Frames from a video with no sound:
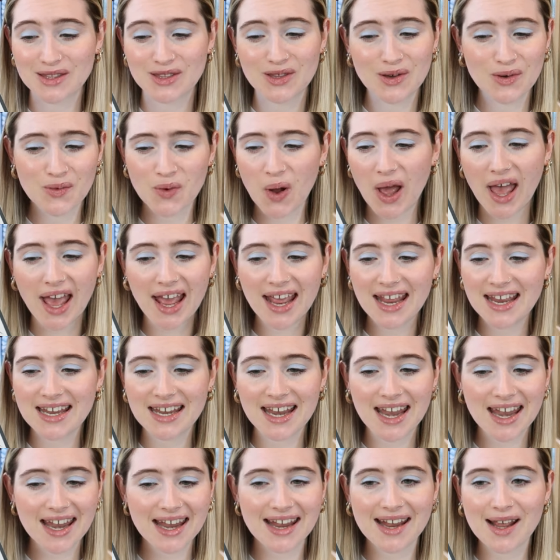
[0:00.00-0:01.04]
The
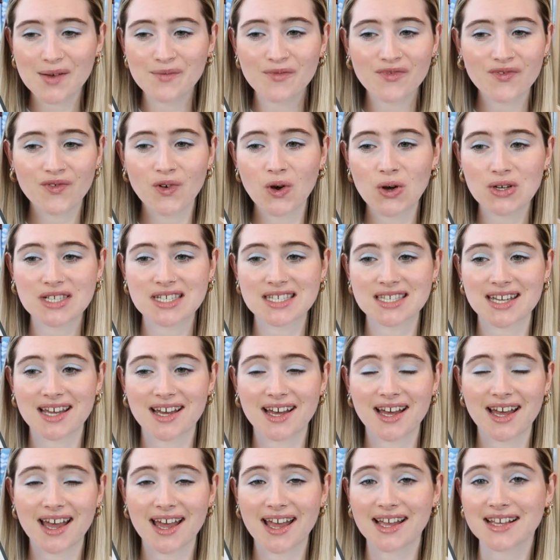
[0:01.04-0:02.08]
way Ian
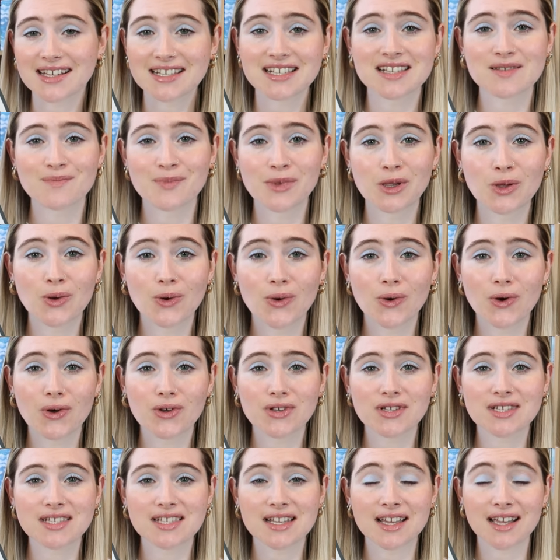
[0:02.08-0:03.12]
Forster
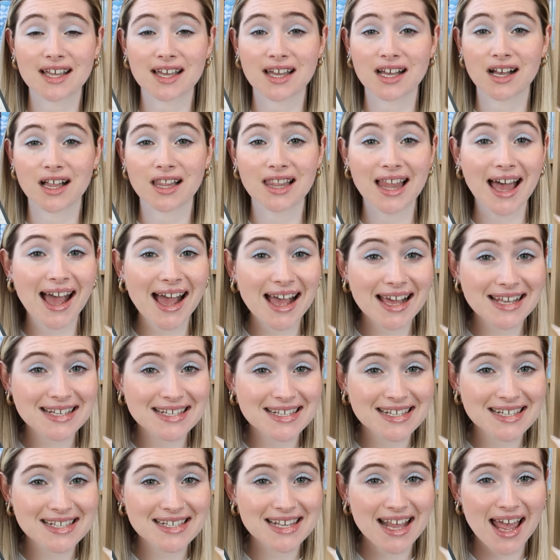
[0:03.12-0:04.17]
explores
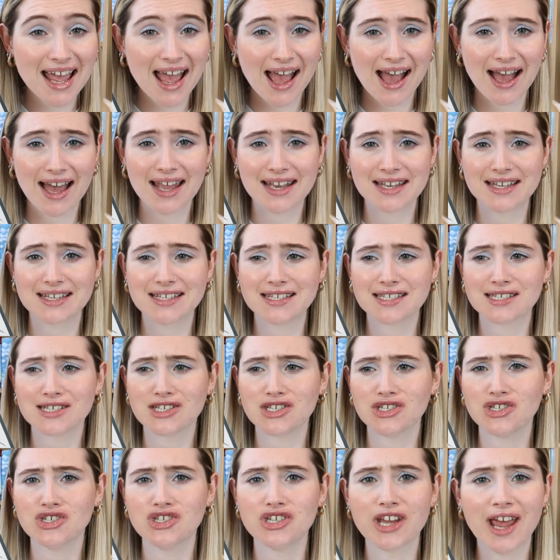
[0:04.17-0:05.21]
class and
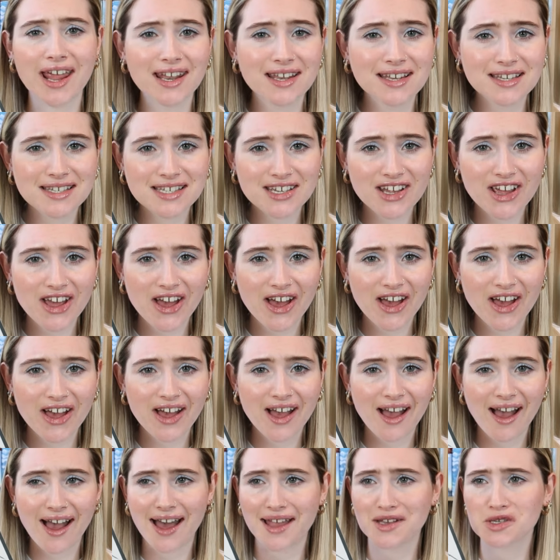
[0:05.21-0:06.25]
gender
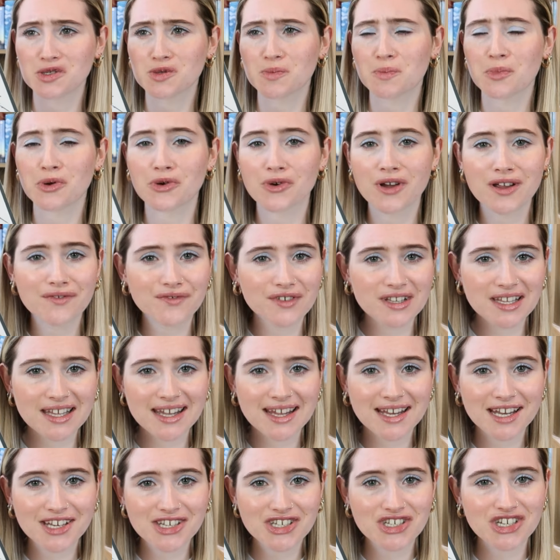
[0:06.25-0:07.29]
and
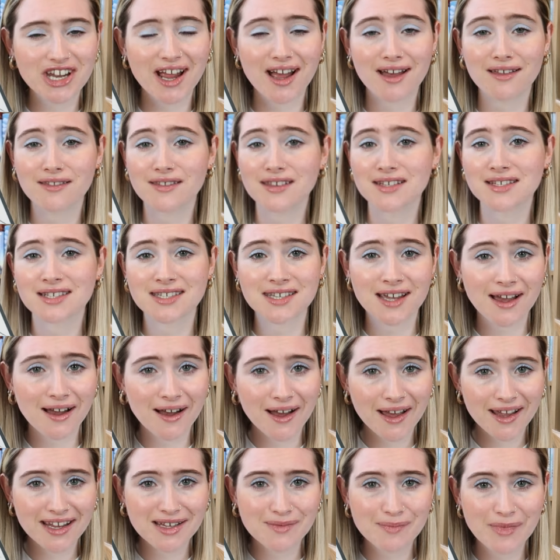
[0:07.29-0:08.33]
privilege at this
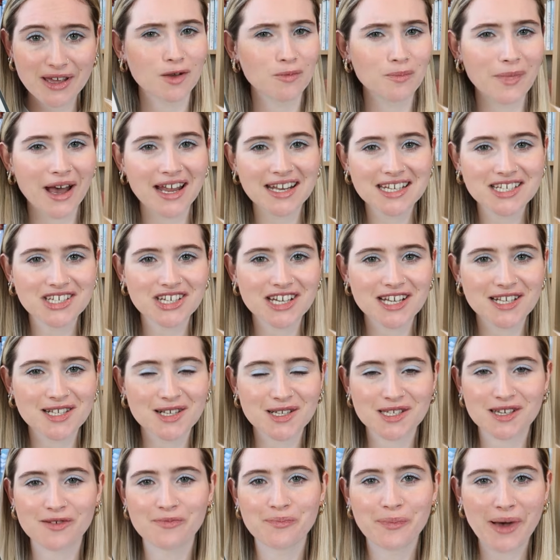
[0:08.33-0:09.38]
time and manages
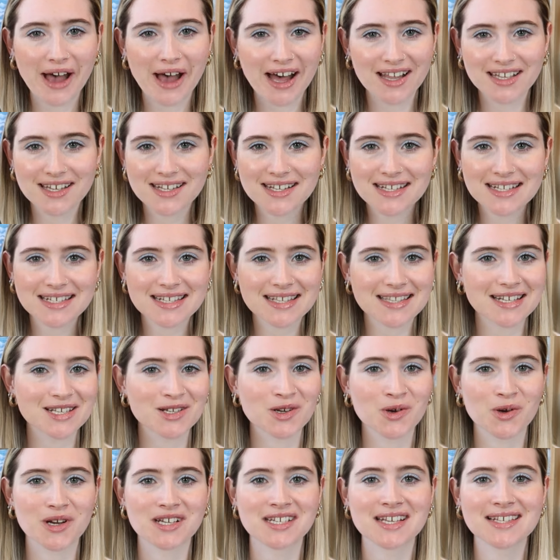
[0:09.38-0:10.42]
to balance this
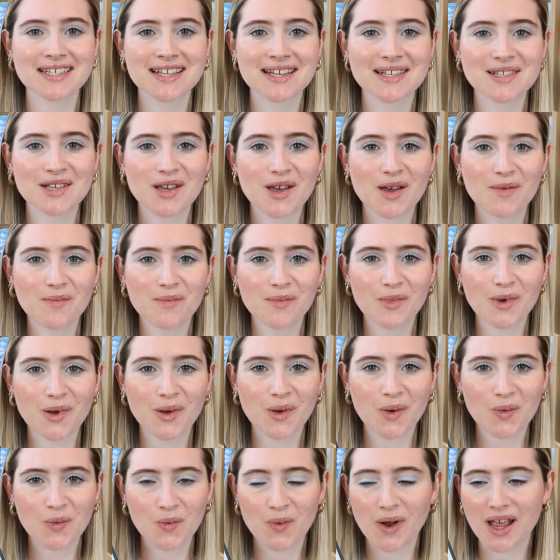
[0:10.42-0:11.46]
criticism
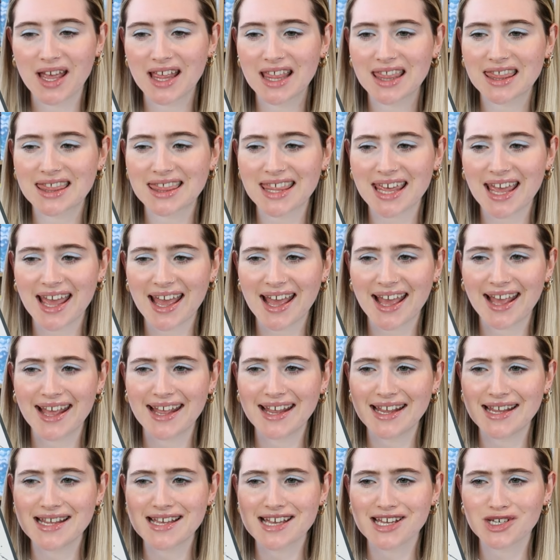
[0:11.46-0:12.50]
with
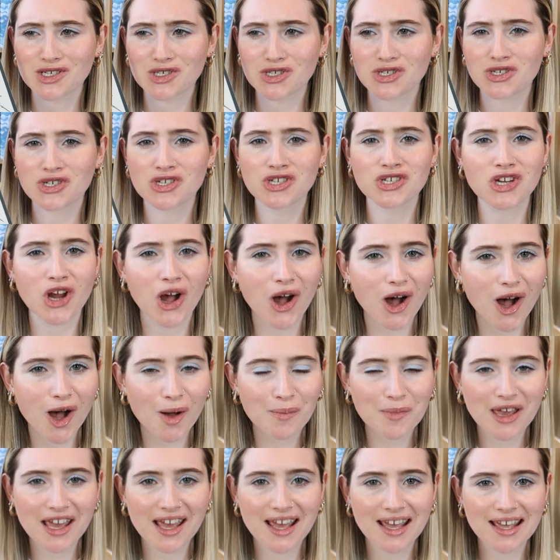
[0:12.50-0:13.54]
a
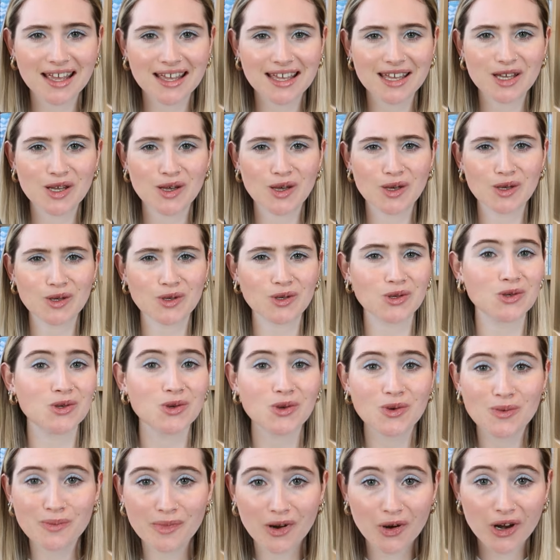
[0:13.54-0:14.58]
charming,
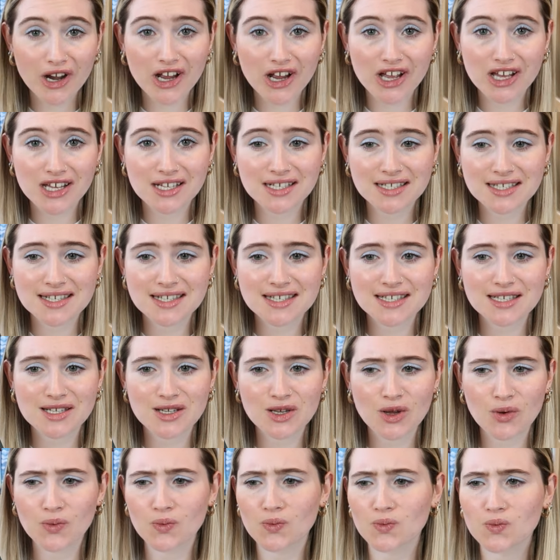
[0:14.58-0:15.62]
humorous,
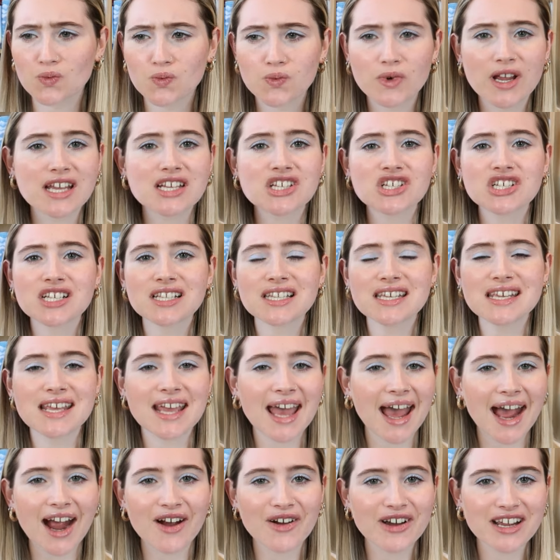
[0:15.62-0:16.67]
richly
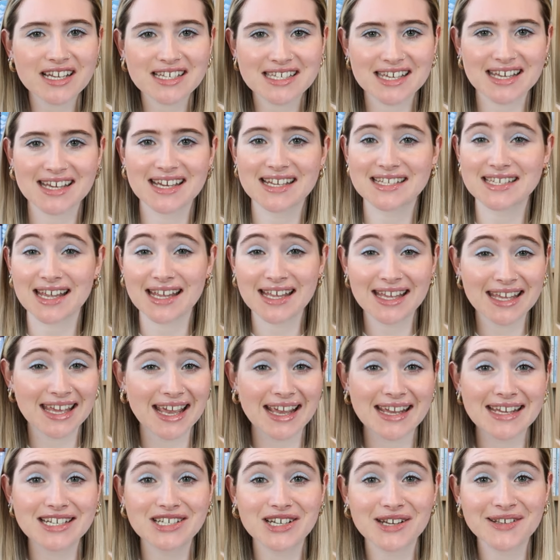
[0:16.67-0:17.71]
charactered,
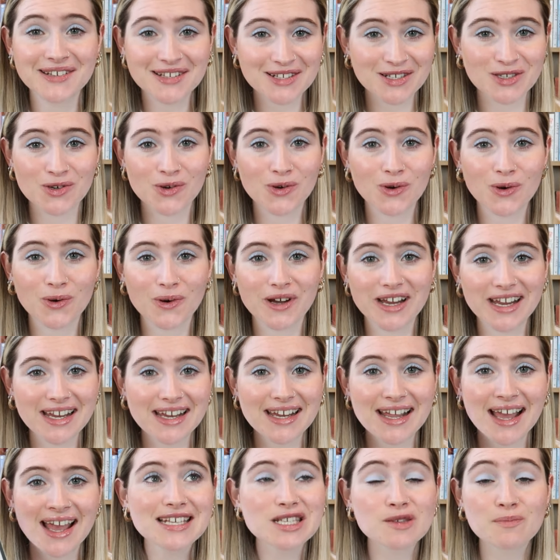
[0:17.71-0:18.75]
engaging
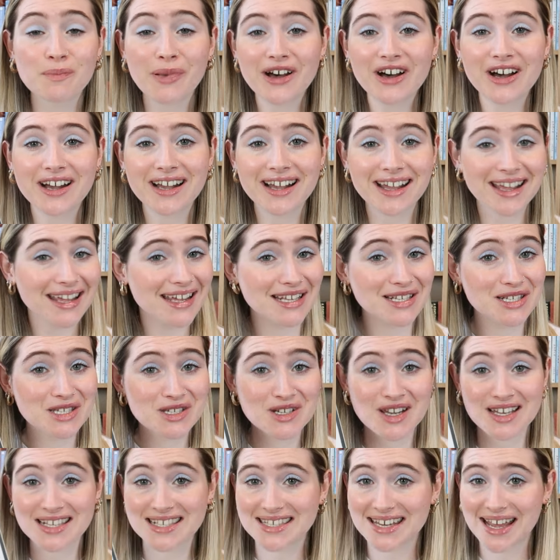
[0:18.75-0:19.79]
story. This book is
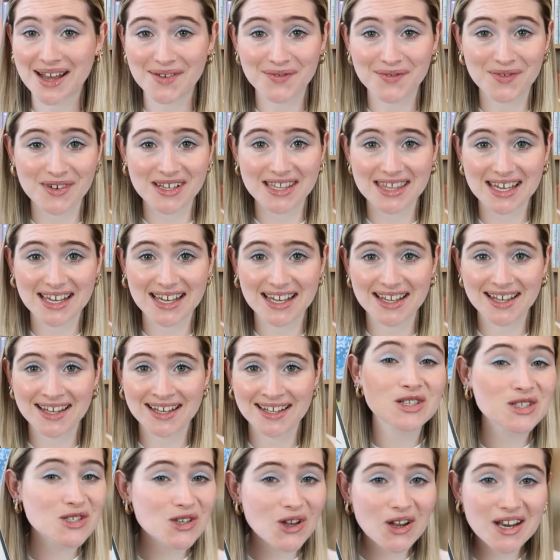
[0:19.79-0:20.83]
just everything.
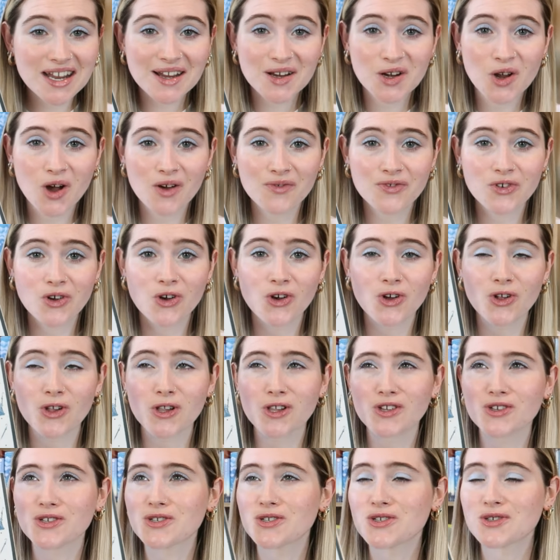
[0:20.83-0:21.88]
Stunning
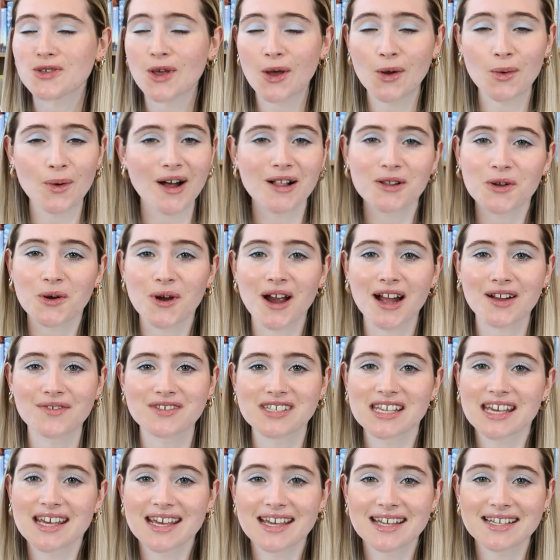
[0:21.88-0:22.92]
novel, so well
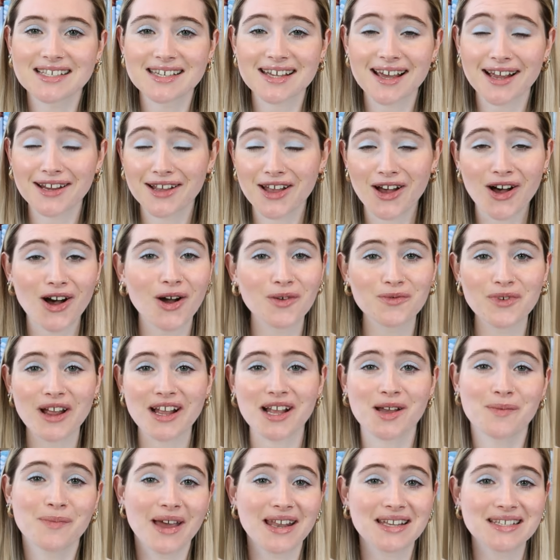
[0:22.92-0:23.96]
crafted. I can't
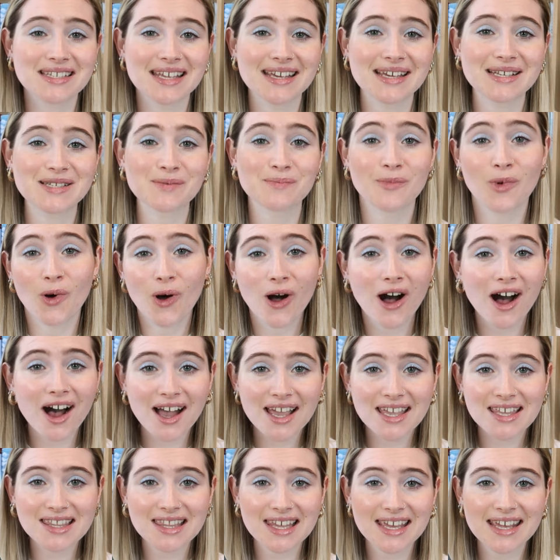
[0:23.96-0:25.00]
recommend it more
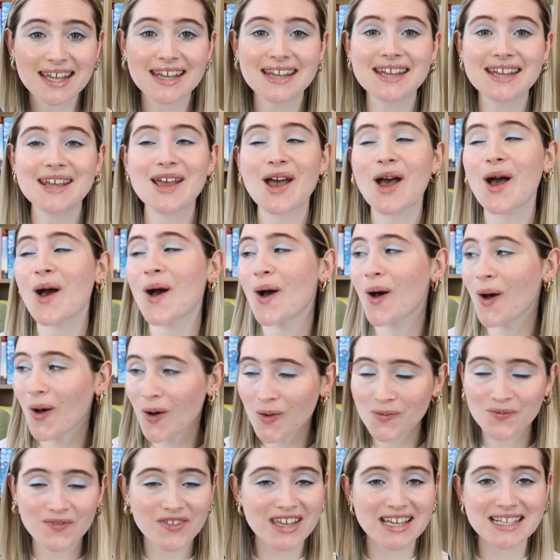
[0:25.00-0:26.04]
highly.
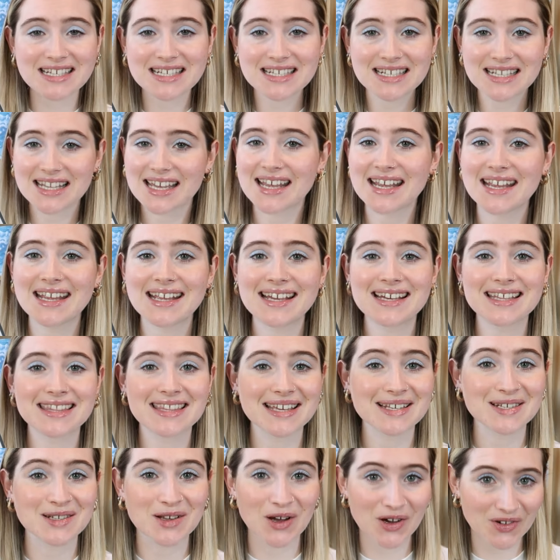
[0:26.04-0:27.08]
Obviously,
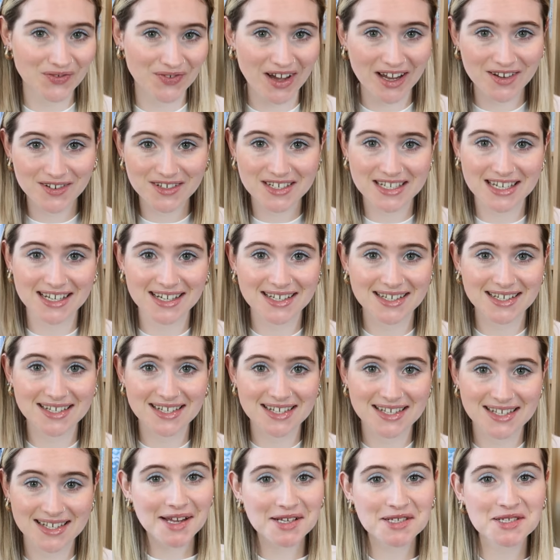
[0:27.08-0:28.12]
this got 5
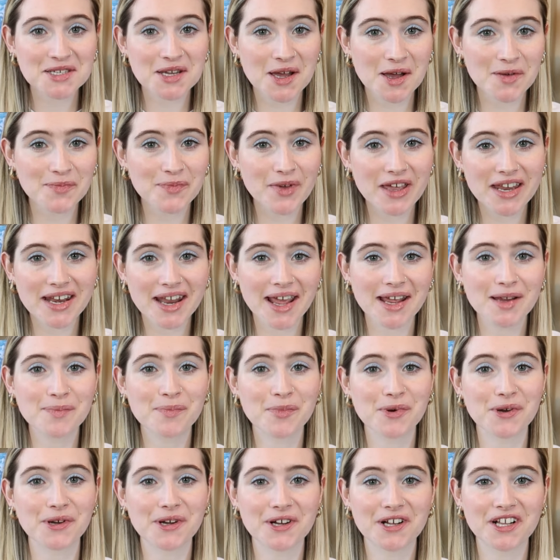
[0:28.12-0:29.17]
stars. Next up in
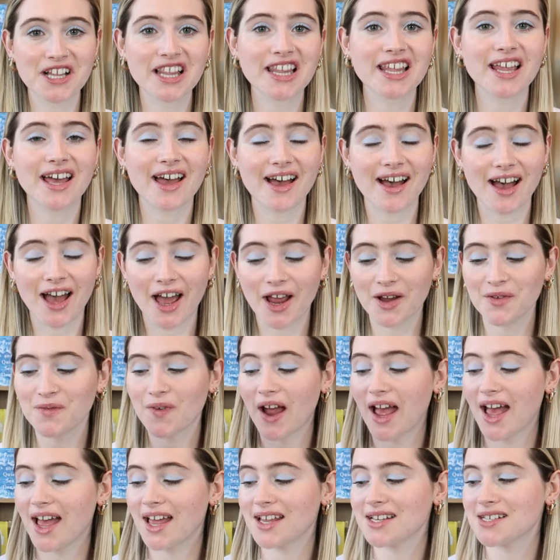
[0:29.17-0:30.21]
April, I
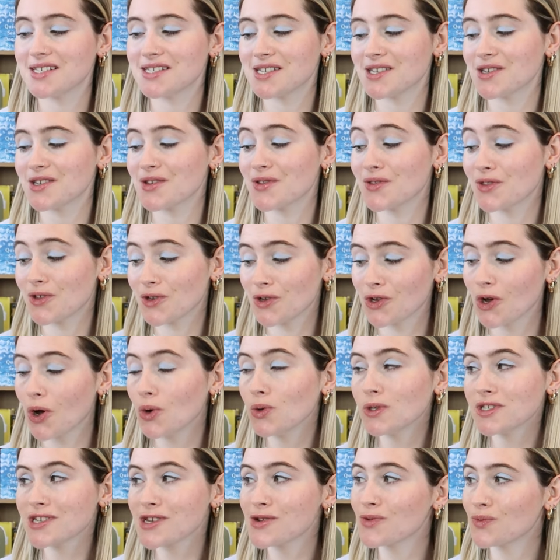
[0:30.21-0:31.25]
read The
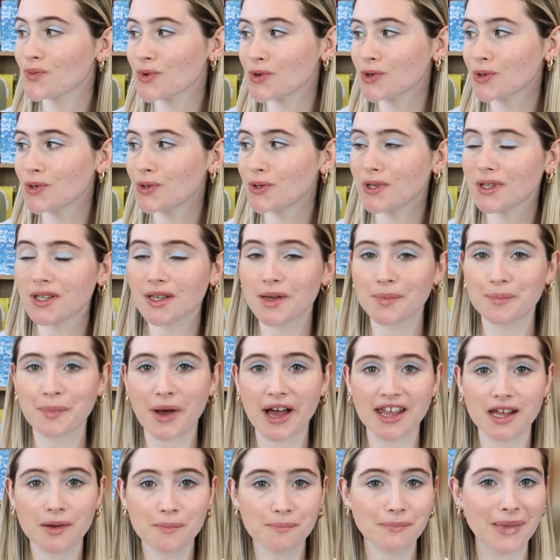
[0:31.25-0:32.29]
Golden Rule
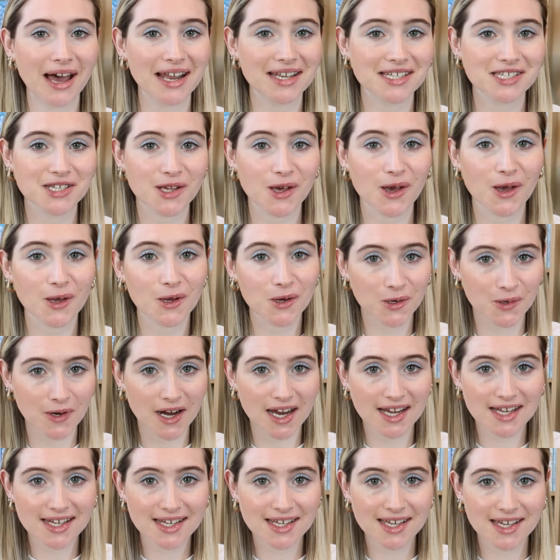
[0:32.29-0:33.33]
by Amanda
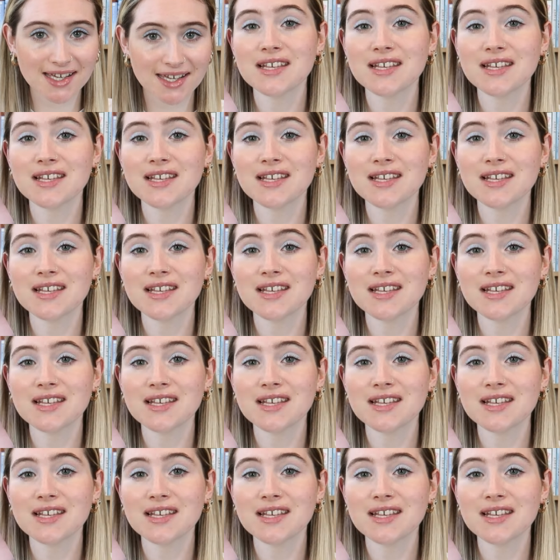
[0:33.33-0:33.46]
Craig.